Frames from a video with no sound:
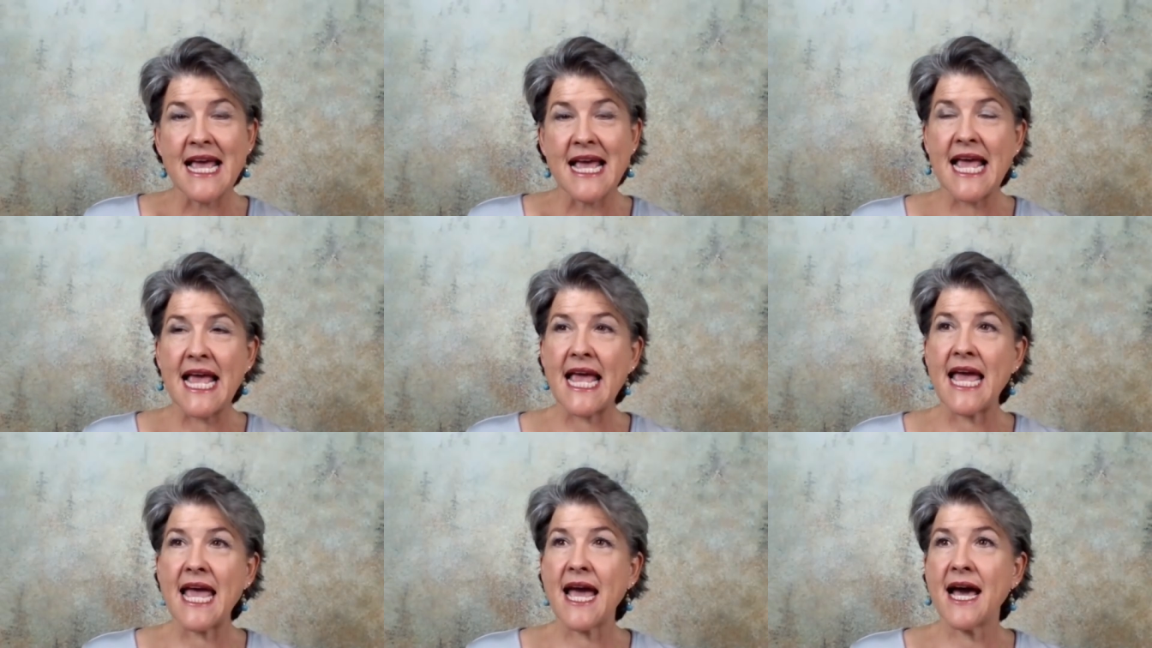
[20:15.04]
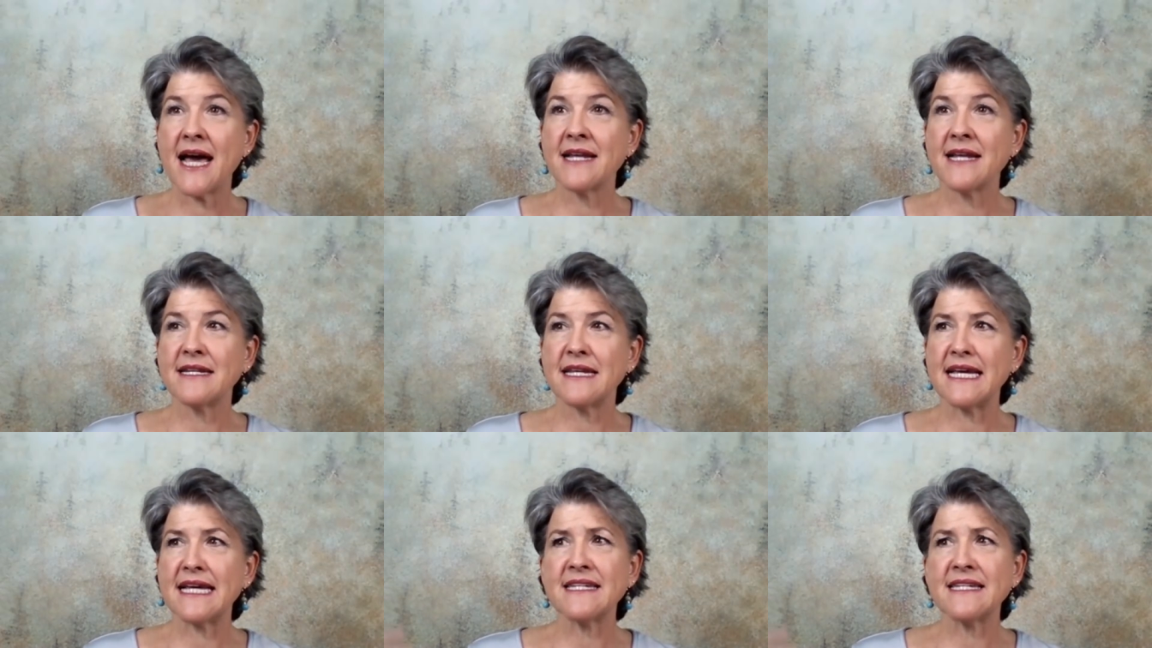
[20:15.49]

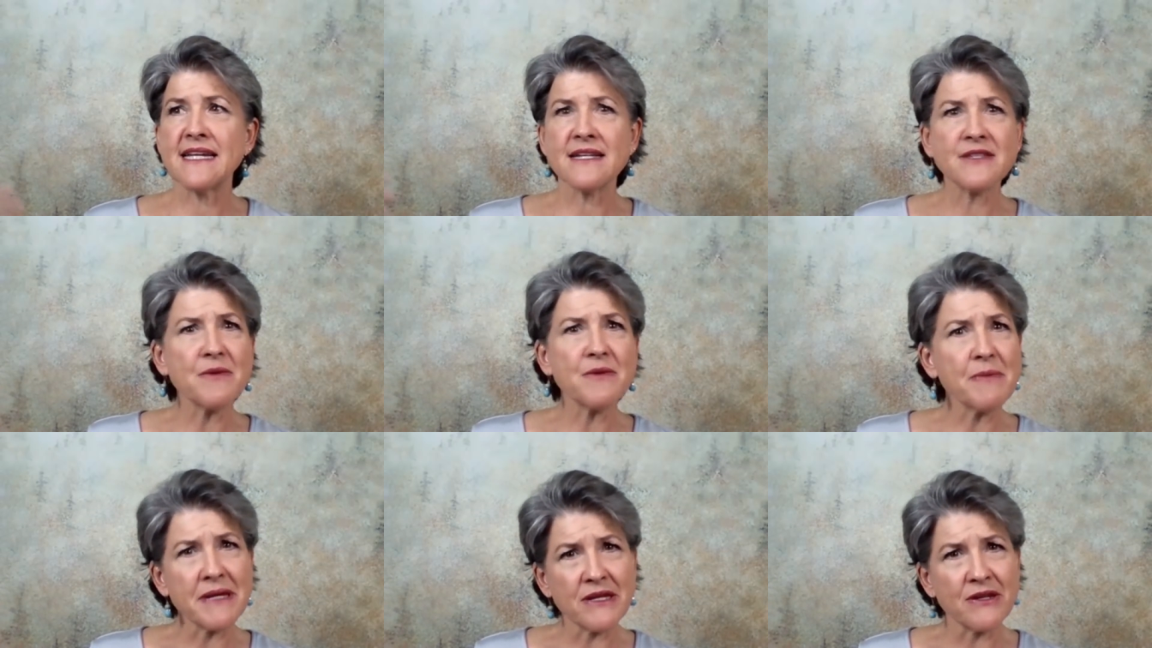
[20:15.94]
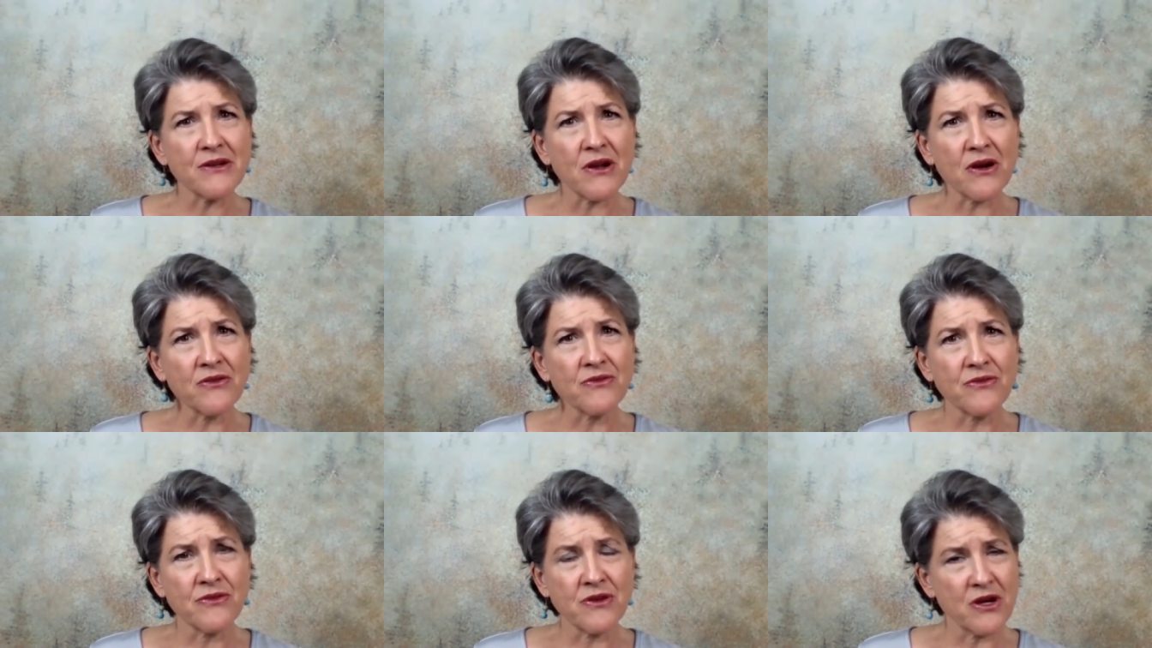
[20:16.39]
And it doesn't mean you
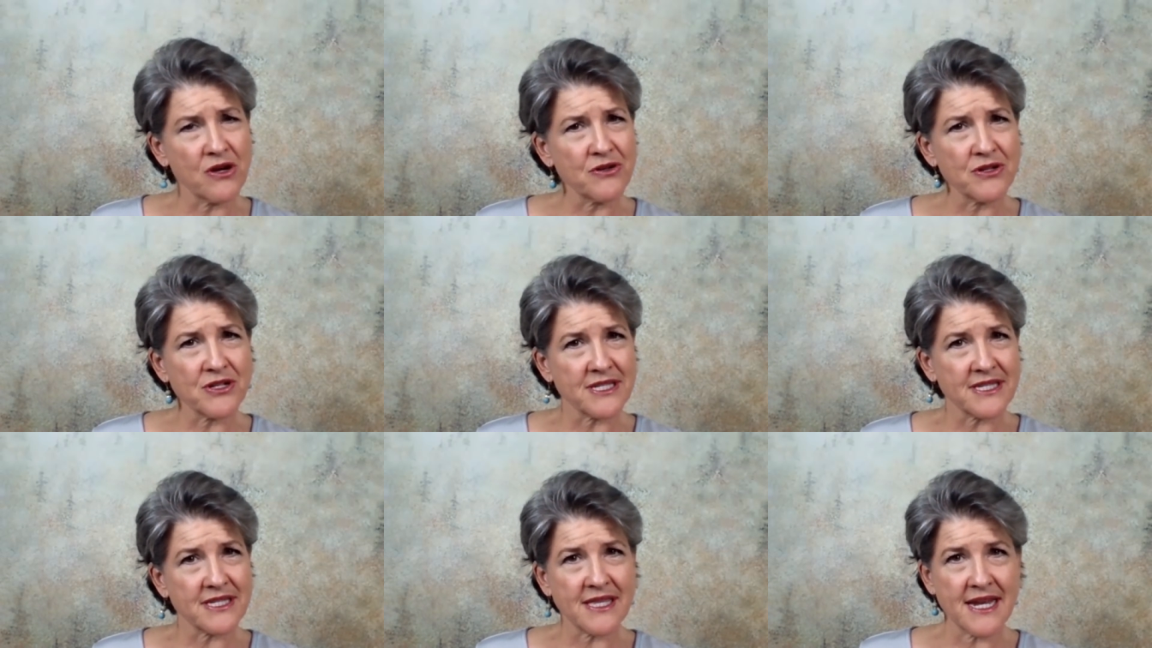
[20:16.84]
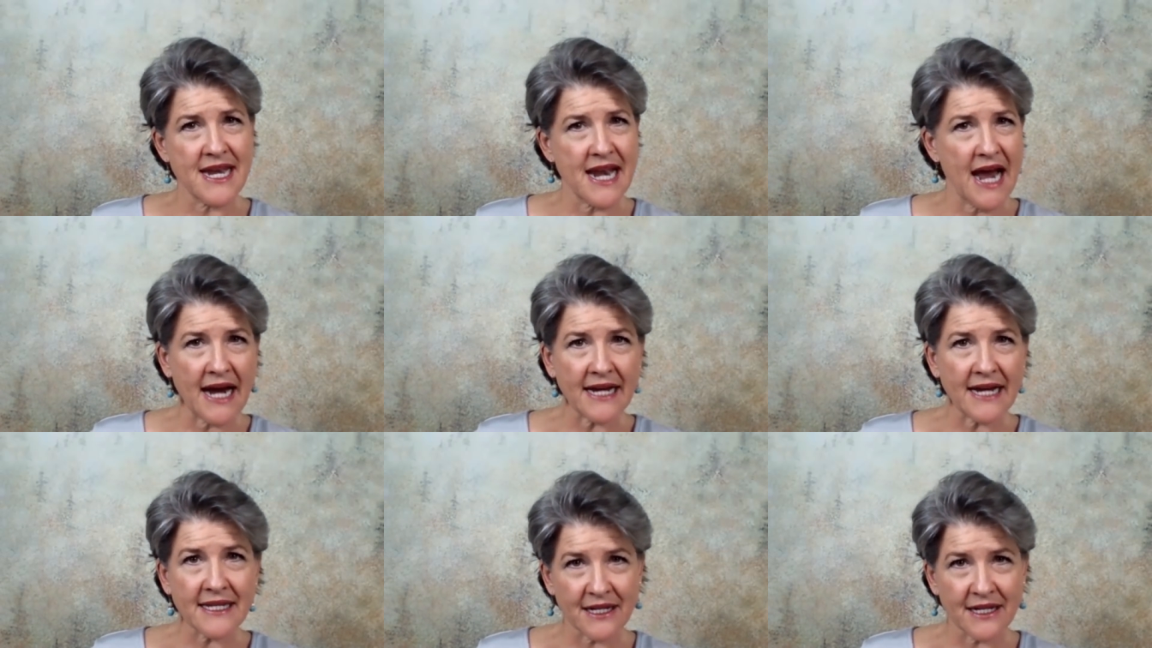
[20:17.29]
don't notice the
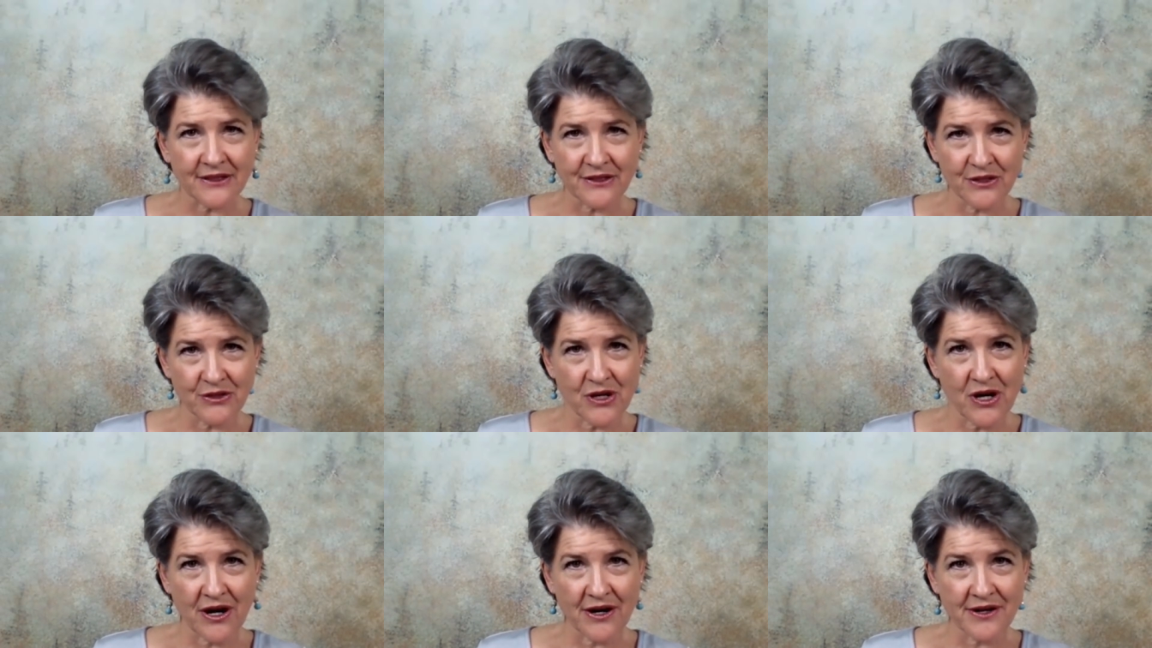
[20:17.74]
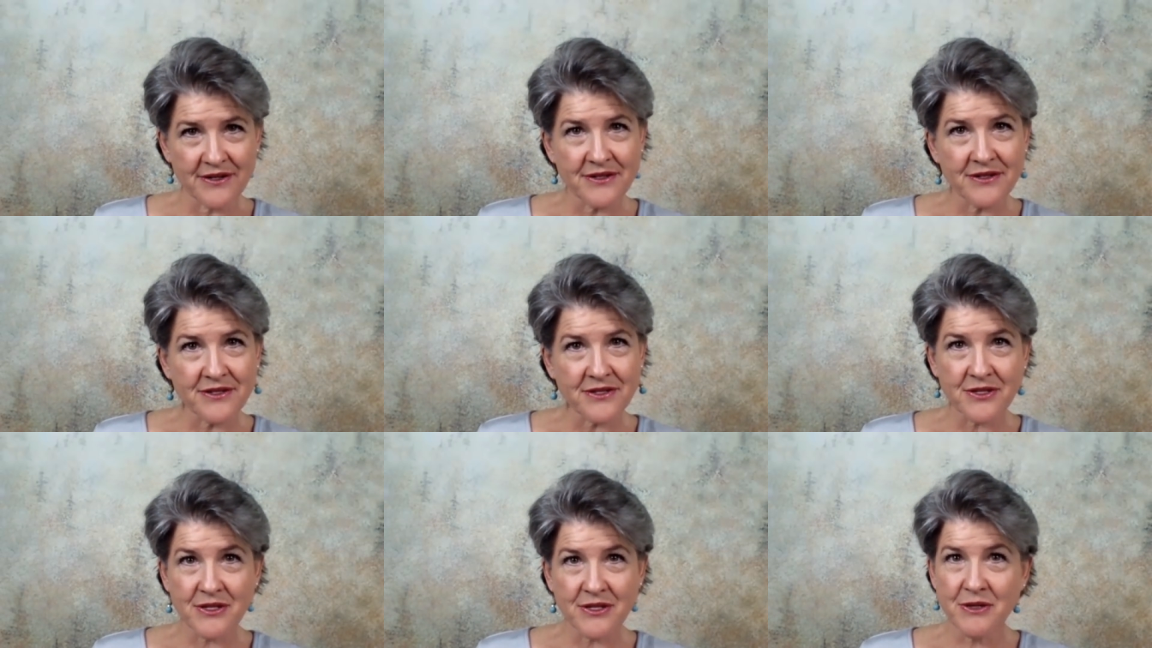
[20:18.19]
not yellow
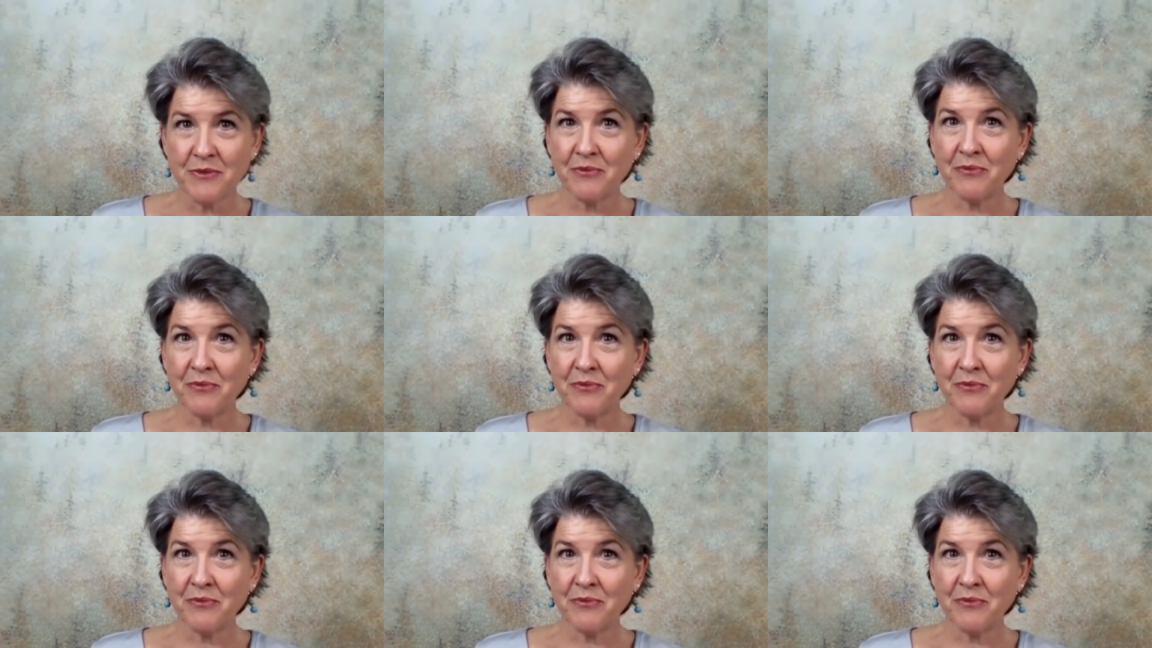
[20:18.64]
cars,